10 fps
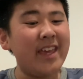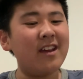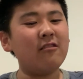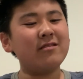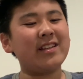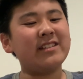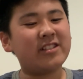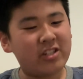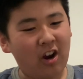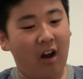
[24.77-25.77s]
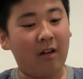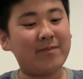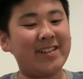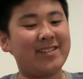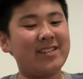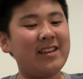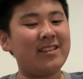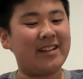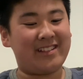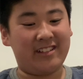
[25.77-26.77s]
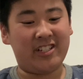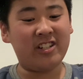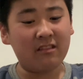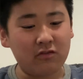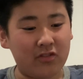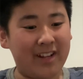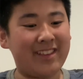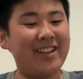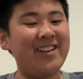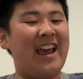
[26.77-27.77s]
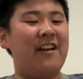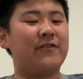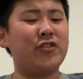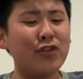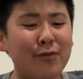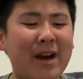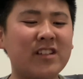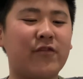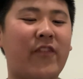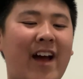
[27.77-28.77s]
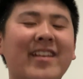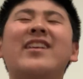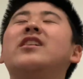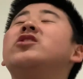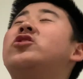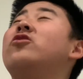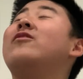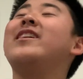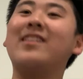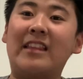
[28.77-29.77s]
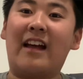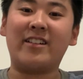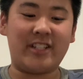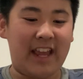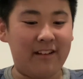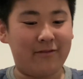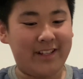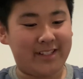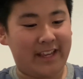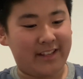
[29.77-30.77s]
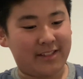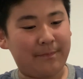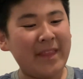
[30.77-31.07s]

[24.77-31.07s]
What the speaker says: It was his job to see that the children didn't have too much fun during lunch and recess.